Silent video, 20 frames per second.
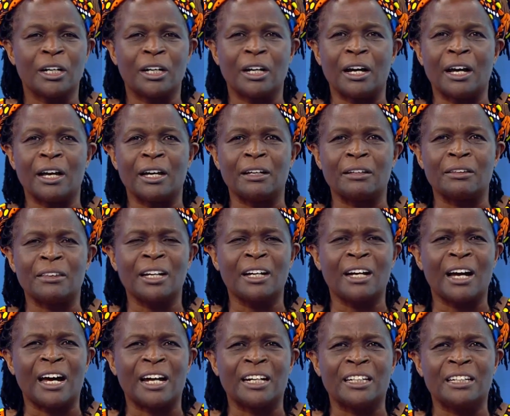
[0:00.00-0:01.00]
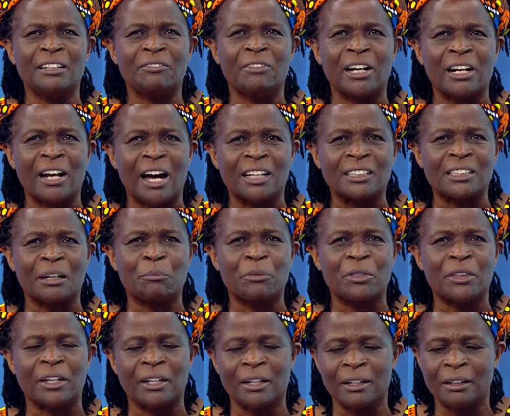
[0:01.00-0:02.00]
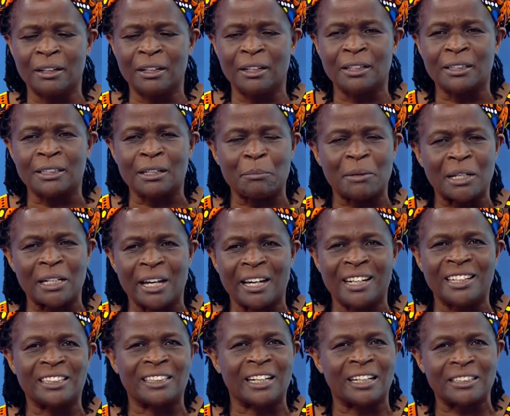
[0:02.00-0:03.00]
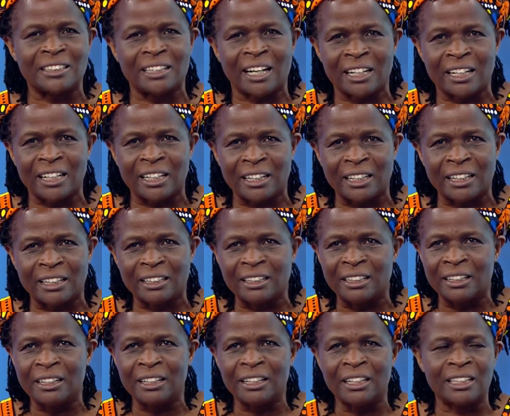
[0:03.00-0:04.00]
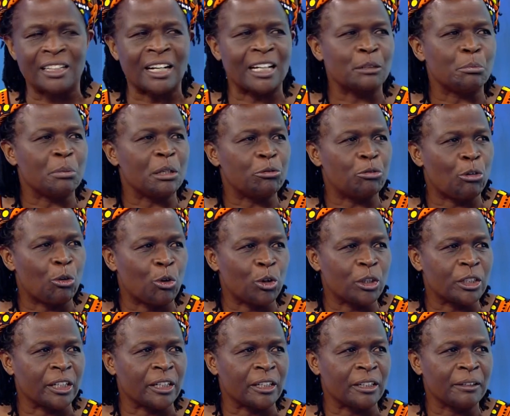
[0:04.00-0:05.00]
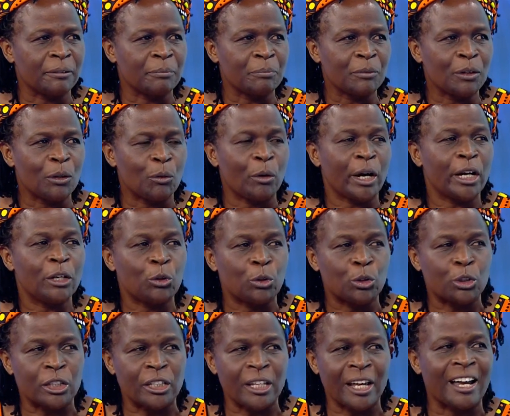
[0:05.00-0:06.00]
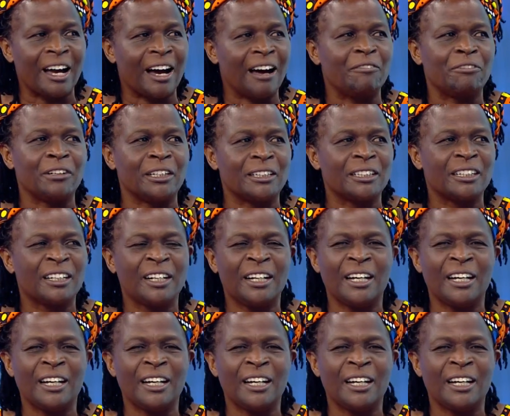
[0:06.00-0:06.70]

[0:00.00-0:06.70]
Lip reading: I think I had given her something, some inheritance, and it has been forgotten. Why don't they have it?